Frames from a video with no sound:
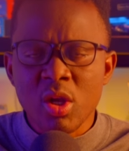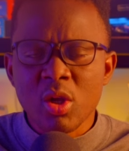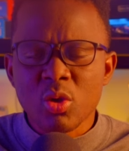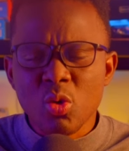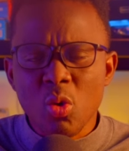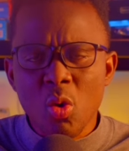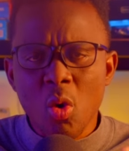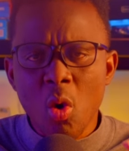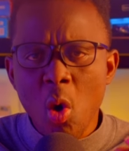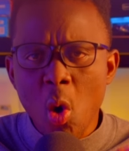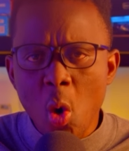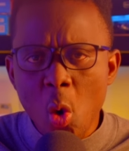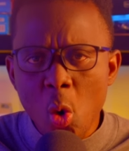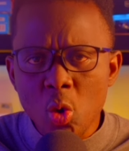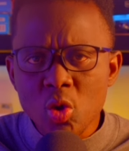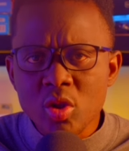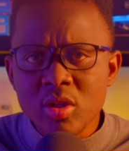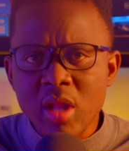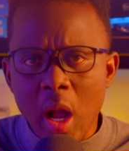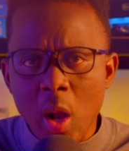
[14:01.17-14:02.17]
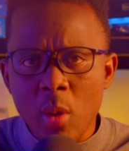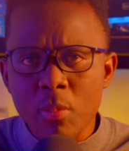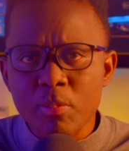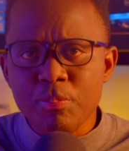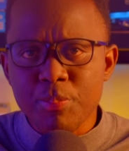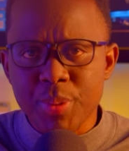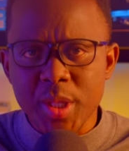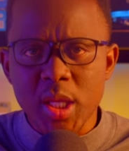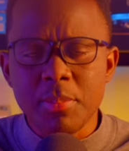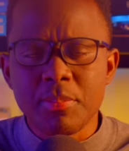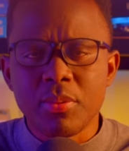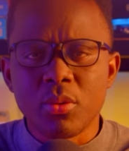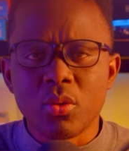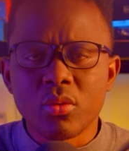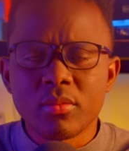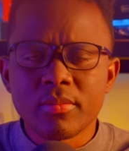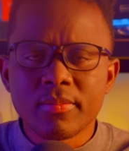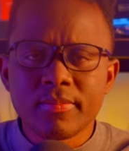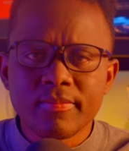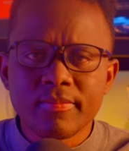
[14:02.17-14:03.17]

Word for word: to hold down people.